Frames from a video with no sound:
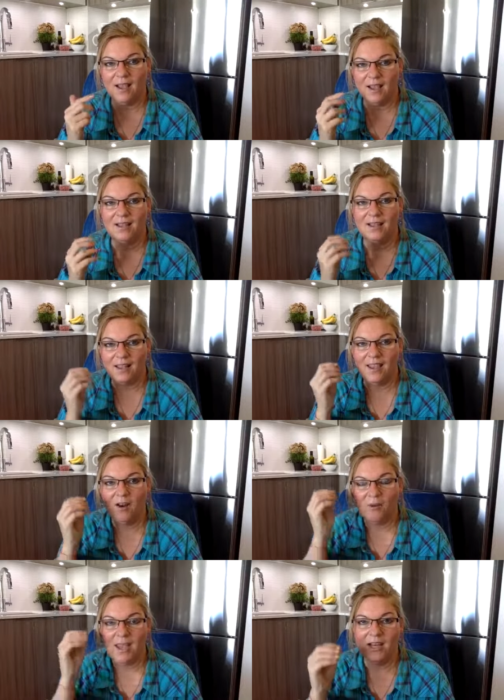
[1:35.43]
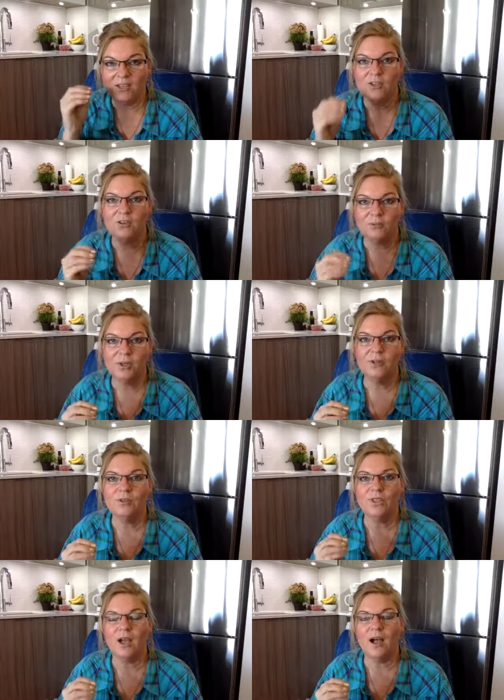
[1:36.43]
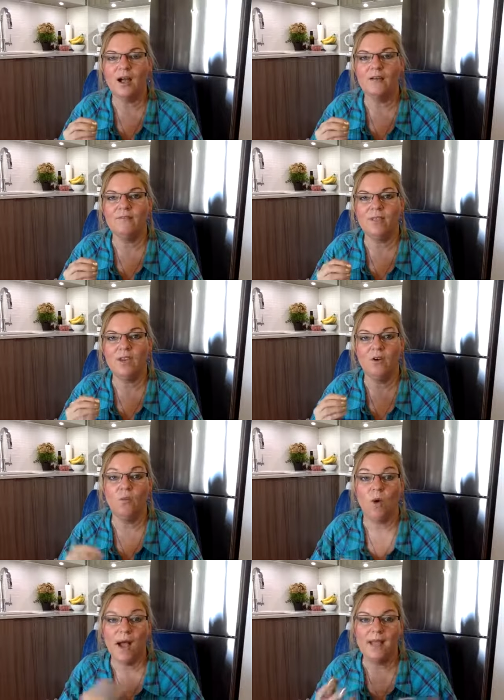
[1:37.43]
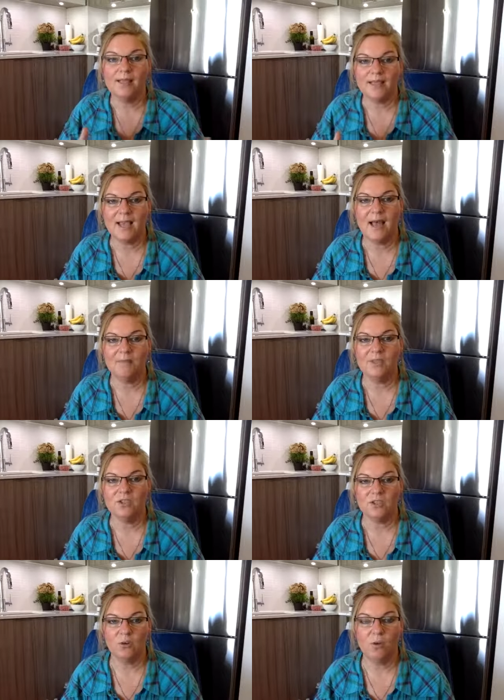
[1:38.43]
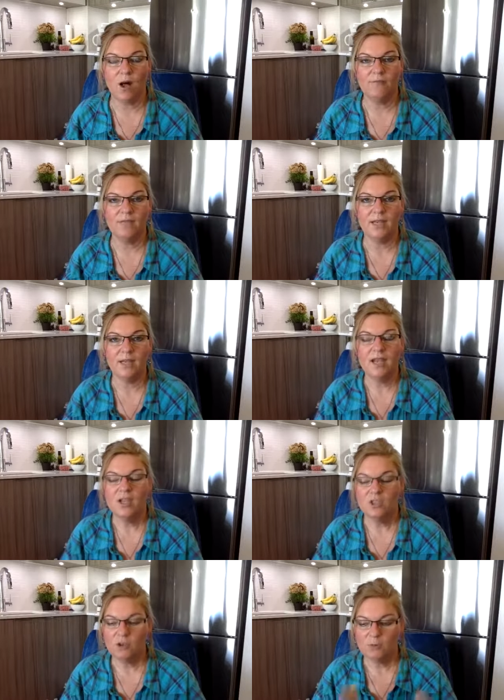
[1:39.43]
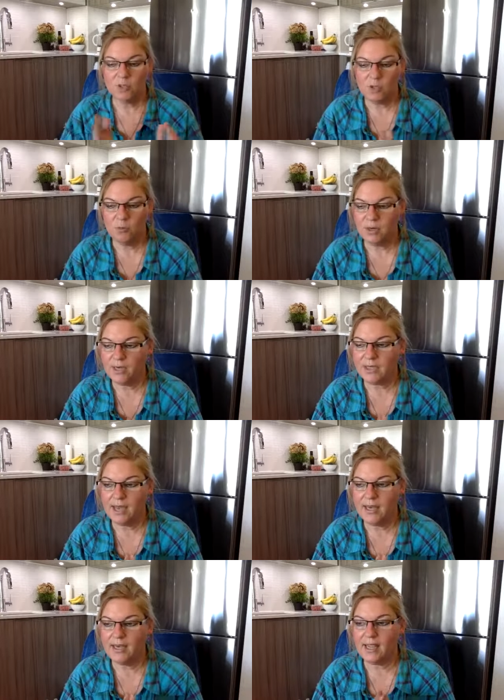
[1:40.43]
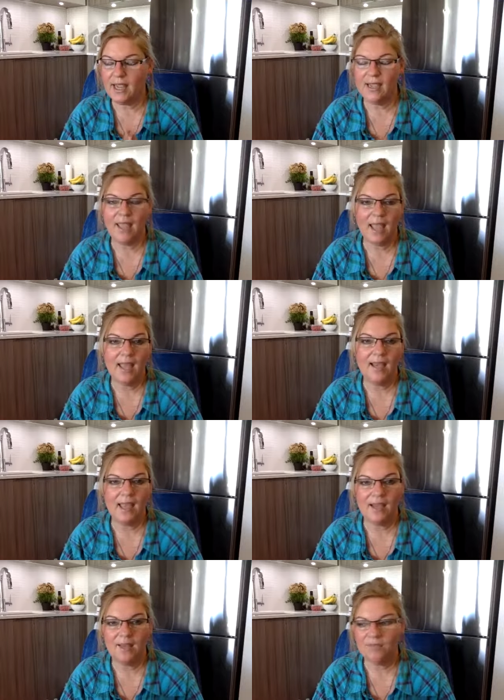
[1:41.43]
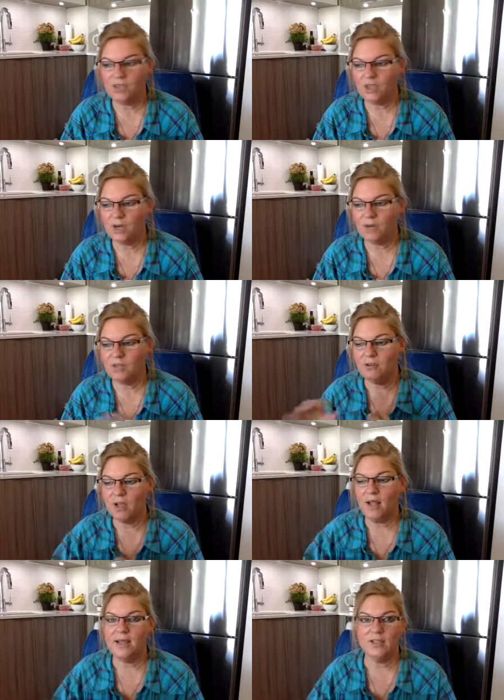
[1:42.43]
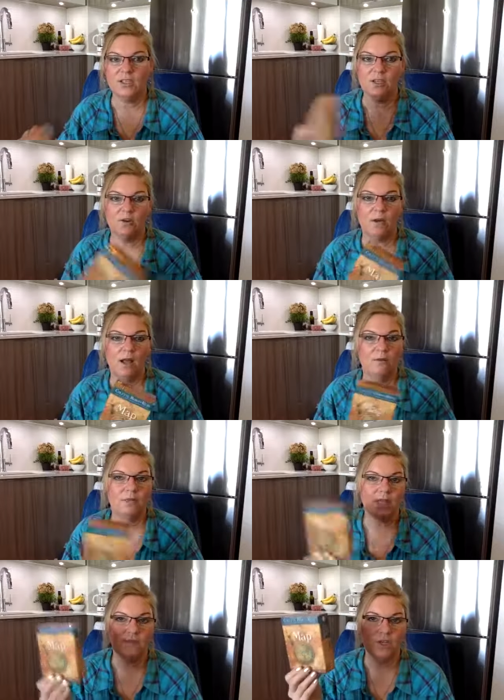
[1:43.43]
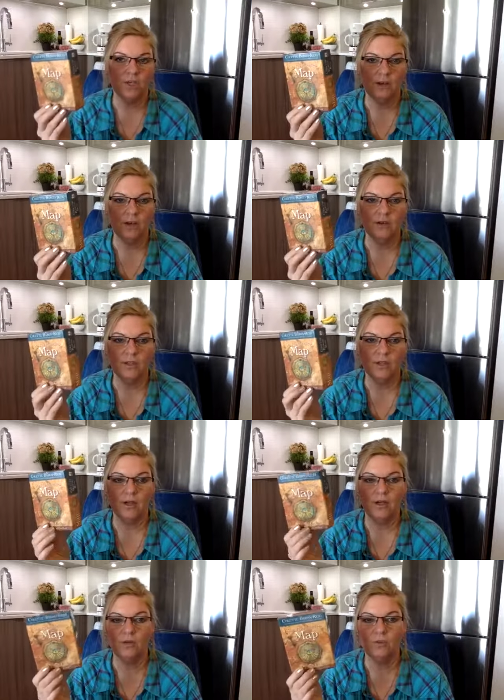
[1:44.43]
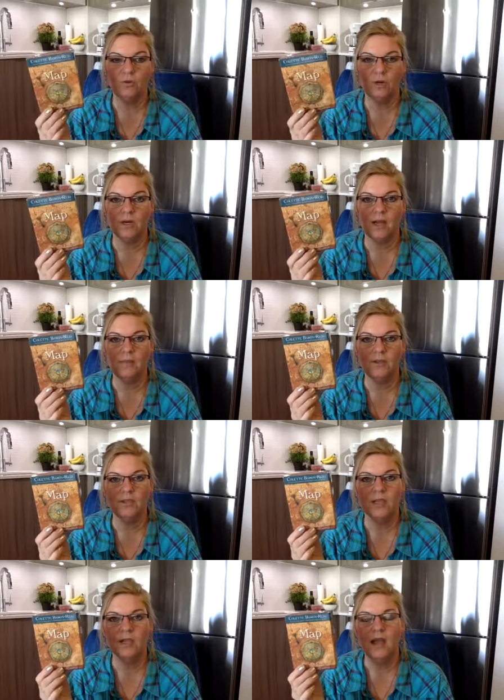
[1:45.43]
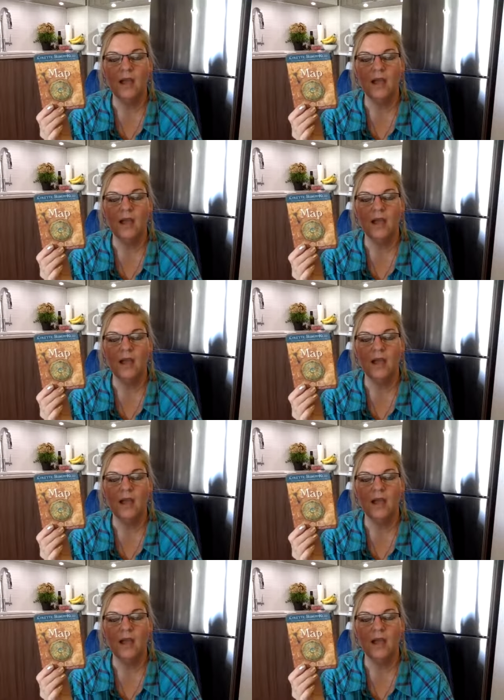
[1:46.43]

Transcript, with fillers: you know get to the root of you know why this happens so often so i'm super excited again i love to share with you guys you know i always give a shout out to whose work i'm using